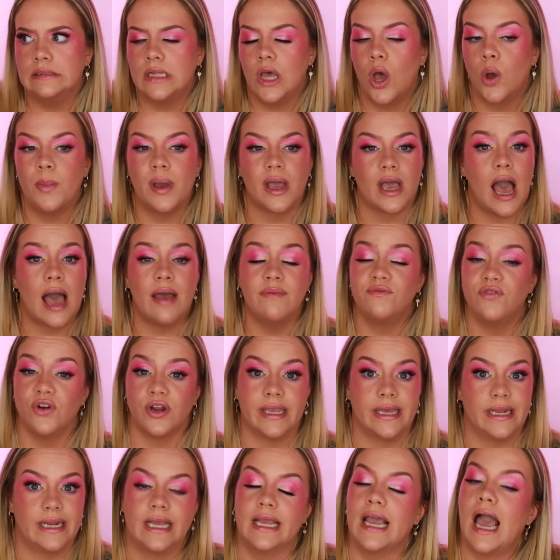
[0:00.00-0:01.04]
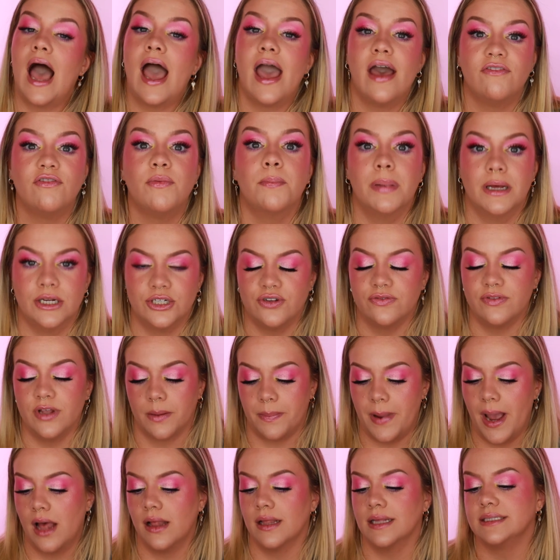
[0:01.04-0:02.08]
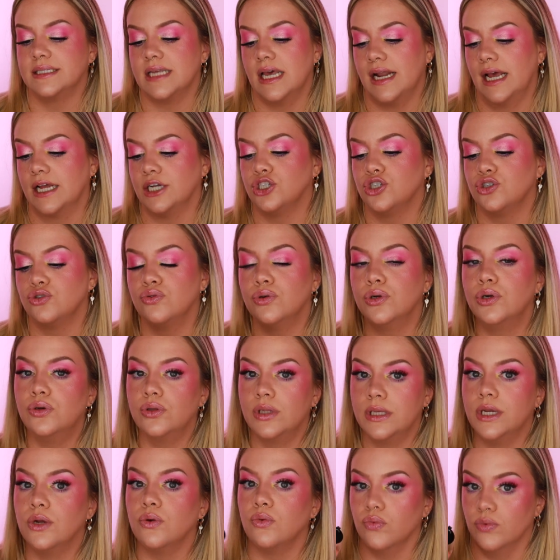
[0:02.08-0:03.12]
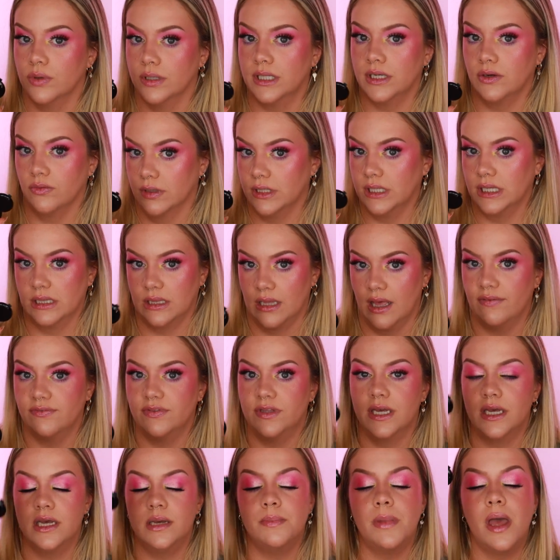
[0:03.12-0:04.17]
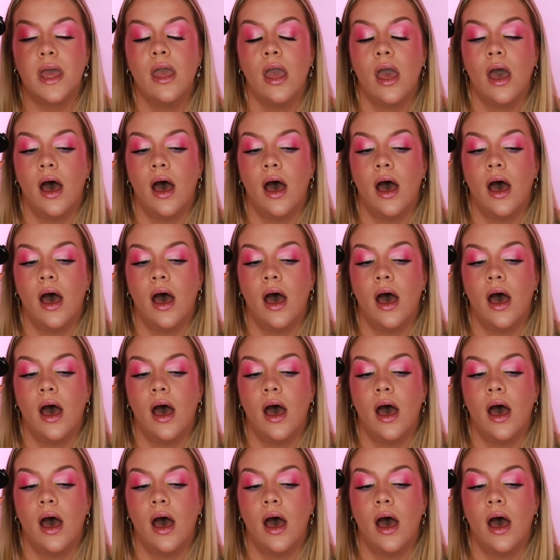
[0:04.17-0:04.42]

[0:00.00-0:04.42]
Oh my, I'm forgetting. I have a bunch of their palettes, and I truly, really, really love them.